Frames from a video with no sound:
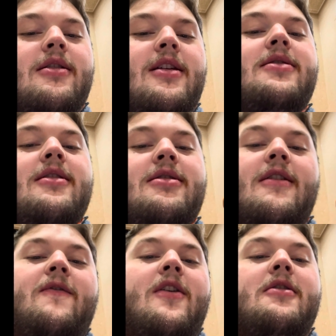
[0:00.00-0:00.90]
This is
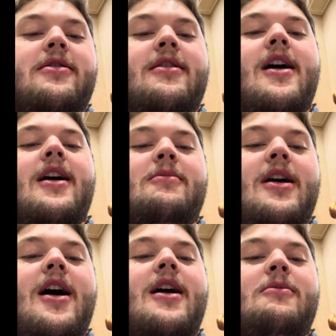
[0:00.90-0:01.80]
the first time
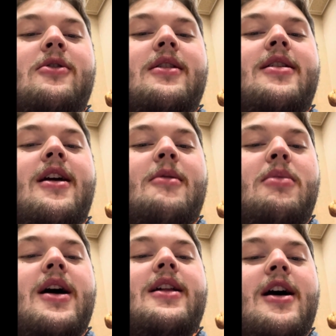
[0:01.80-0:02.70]
that I'm going to take a
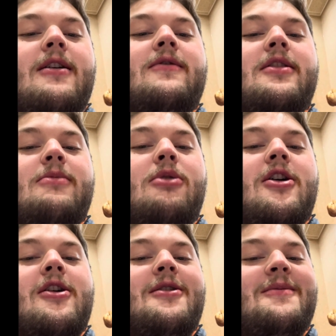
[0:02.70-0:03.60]
bite out of this
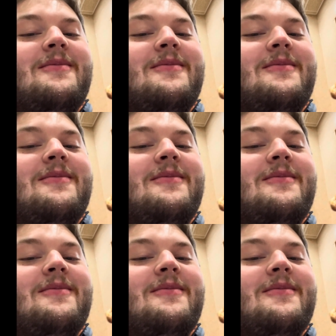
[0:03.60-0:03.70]
burger.